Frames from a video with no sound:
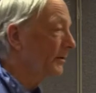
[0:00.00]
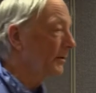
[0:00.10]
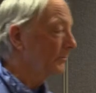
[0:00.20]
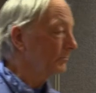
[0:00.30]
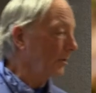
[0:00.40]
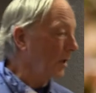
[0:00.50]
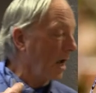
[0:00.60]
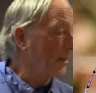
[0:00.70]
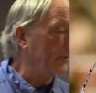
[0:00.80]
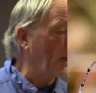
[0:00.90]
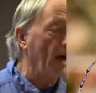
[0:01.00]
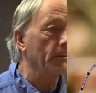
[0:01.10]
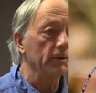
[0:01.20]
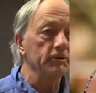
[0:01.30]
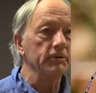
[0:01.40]
a lot of the
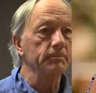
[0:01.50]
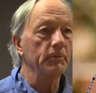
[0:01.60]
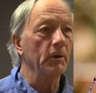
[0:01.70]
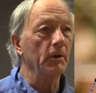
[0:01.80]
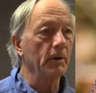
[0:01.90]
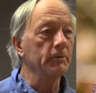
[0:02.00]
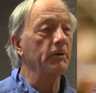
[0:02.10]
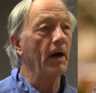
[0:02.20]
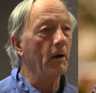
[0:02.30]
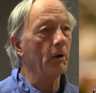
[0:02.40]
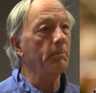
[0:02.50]
flowers are, are